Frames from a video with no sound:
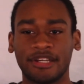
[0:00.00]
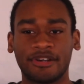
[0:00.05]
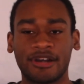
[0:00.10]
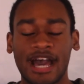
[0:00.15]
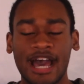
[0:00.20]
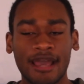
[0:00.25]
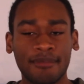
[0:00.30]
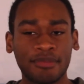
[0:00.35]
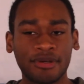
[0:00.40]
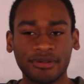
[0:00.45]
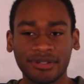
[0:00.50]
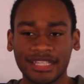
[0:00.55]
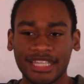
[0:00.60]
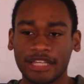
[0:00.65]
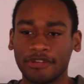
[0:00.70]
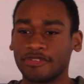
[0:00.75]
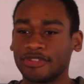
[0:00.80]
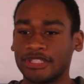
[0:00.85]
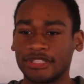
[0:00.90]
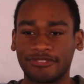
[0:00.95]
I'm
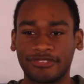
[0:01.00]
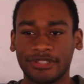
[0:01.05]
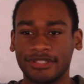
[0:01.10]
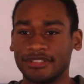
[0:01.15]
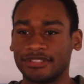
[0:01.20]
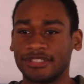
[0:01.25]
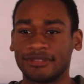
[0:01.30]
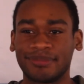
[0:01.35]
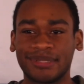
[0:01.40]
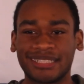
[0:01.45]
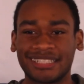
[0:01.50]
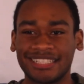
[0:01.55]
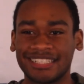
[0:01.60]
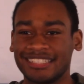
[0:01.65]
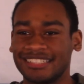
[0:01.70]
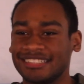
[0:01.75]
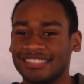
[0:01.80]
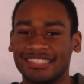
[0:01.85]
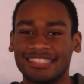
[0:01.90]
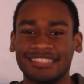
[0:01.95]
okay with different
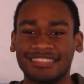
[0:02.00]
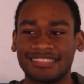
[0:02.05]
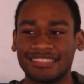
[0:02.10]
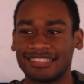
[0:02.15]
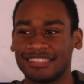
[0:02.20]
interpretations.